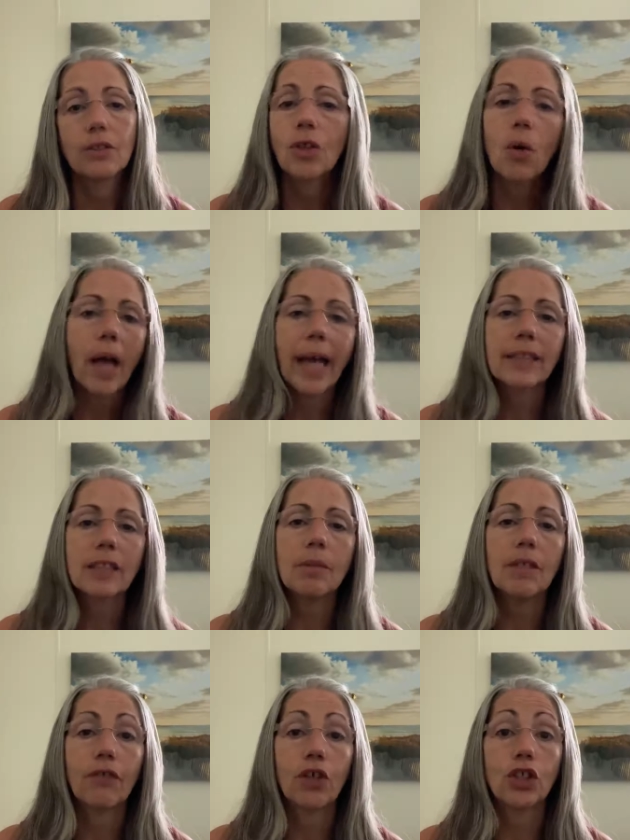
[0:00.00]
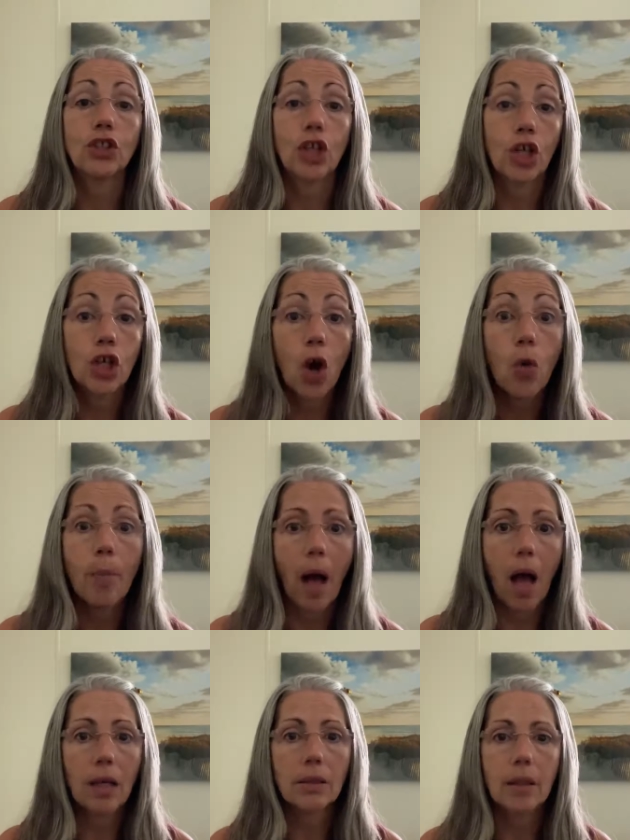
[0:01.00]
Don't ask me for a to-go
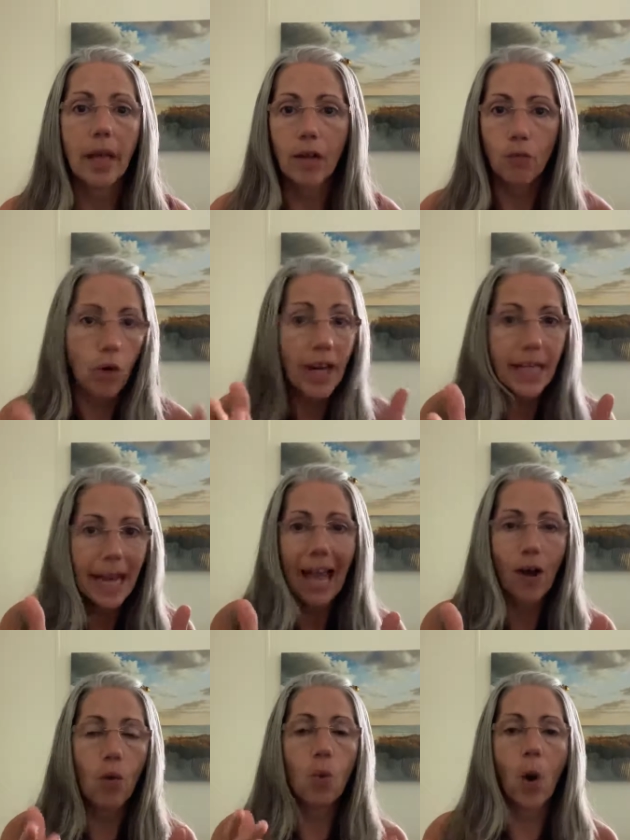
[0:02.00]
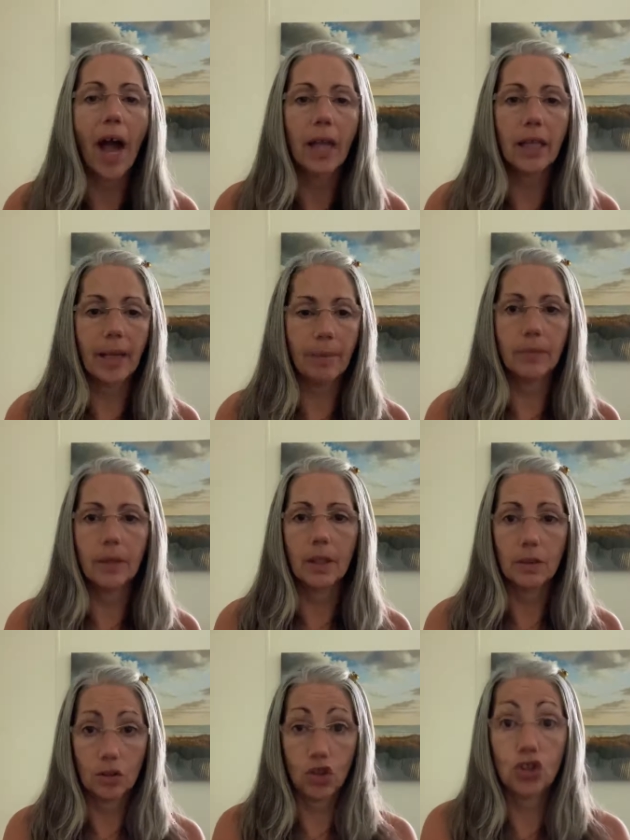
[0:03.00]
box, like right now, while I'm
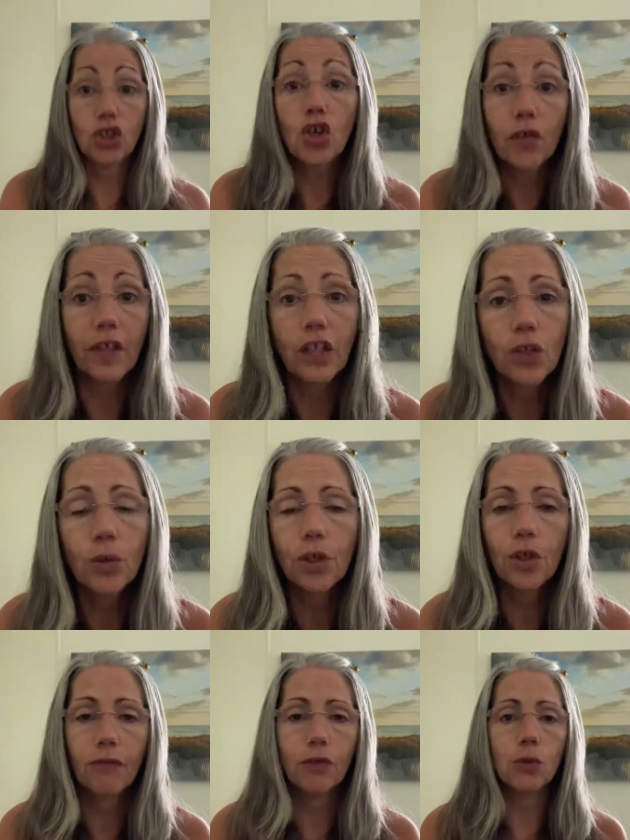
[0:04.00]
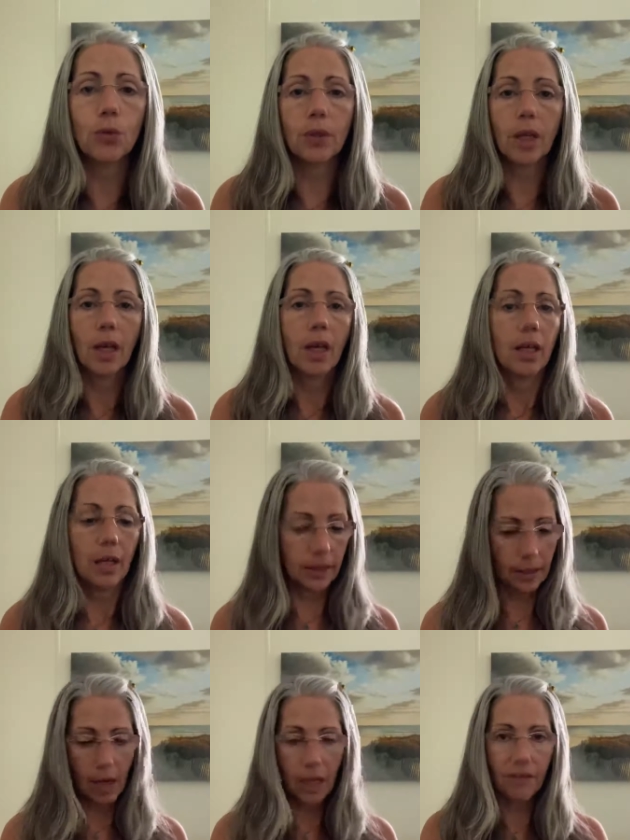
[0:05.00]
serving you your food.
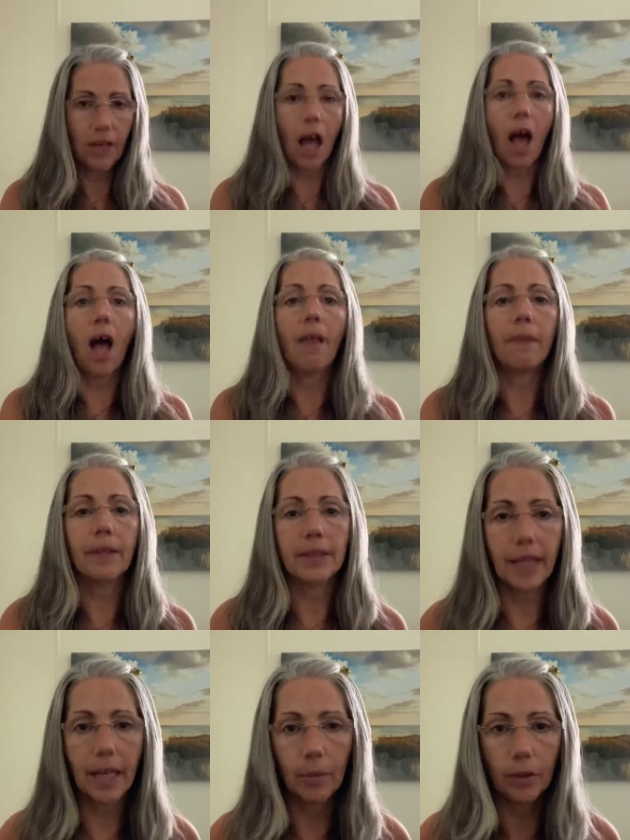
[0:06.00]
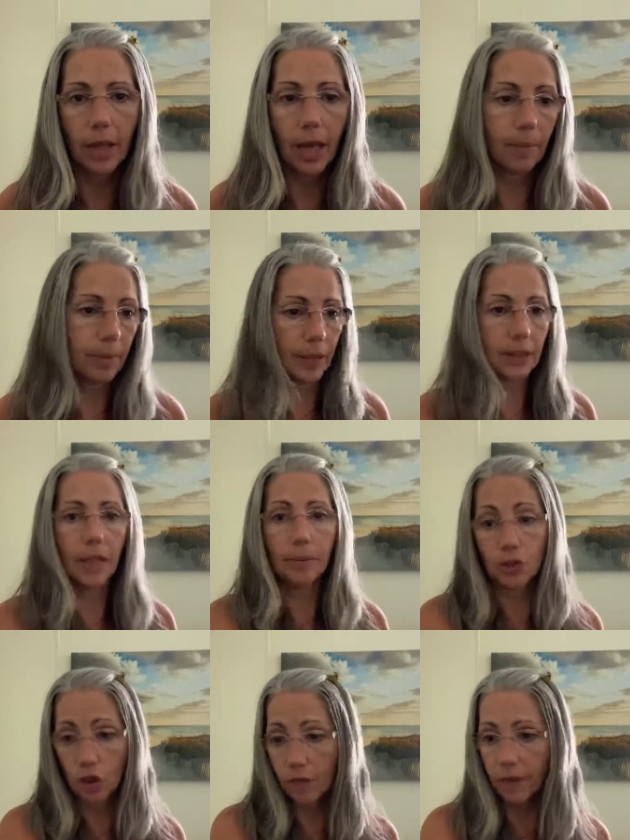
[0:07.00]
It's not even on the table yet. Plus,
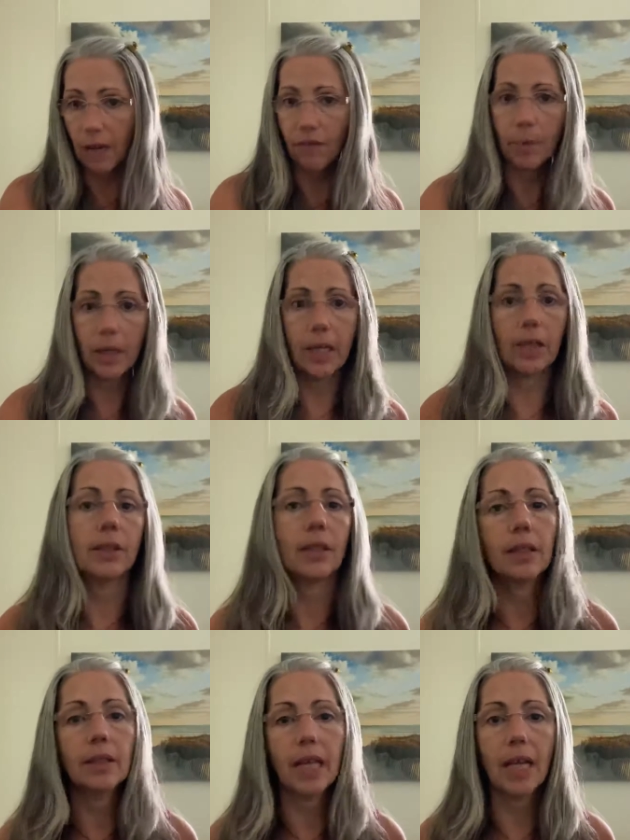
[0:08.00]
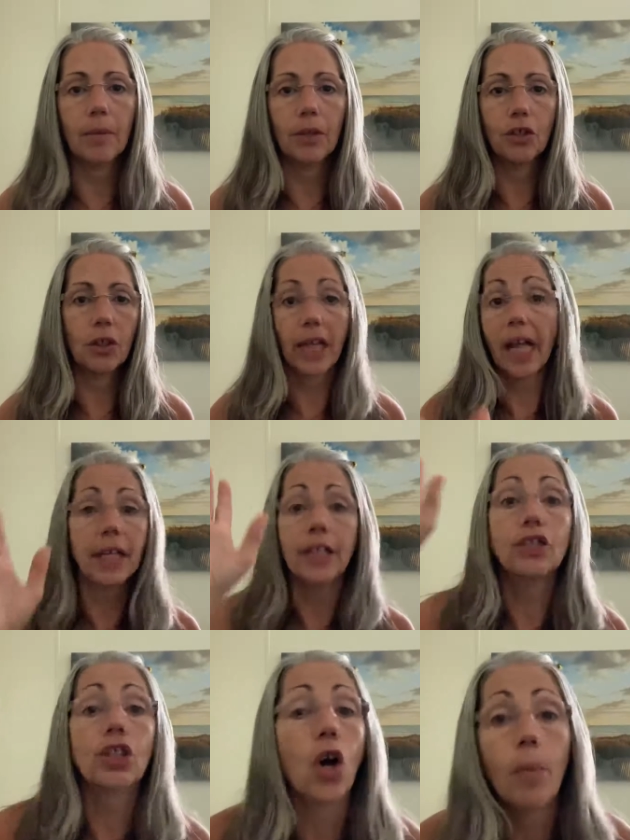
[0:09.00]
I'm serving everybody else at the table. And you're like, I need
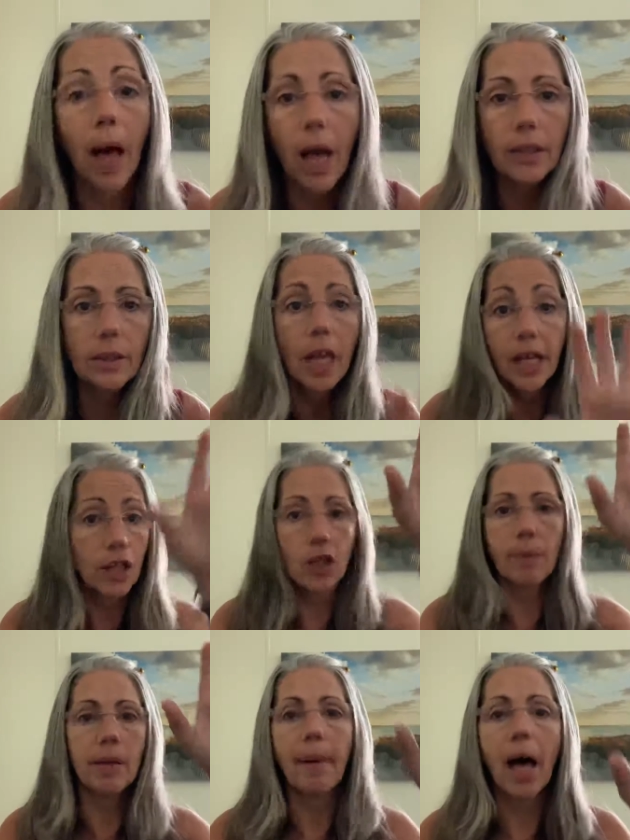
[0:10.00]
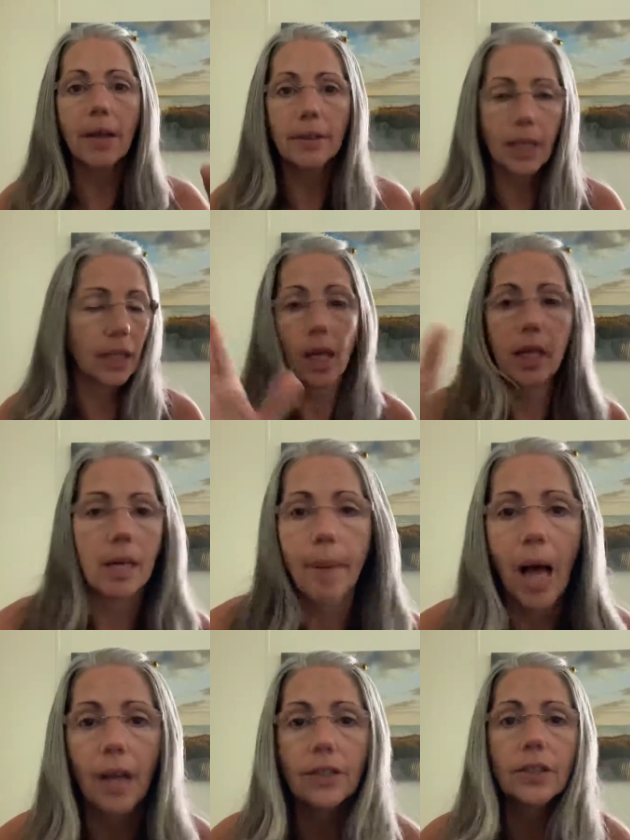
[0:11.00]
a to-go box. Can you get me a box? I, I need a
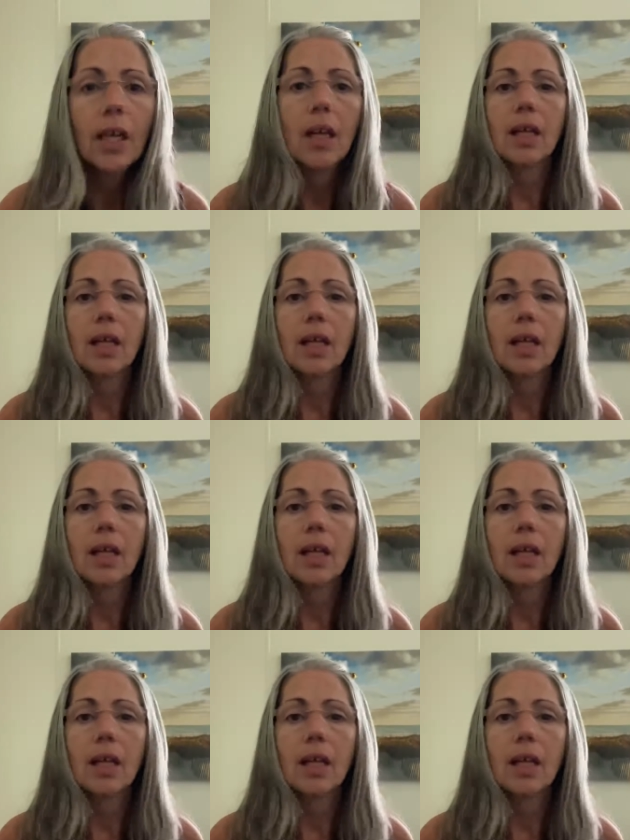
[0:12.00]
box.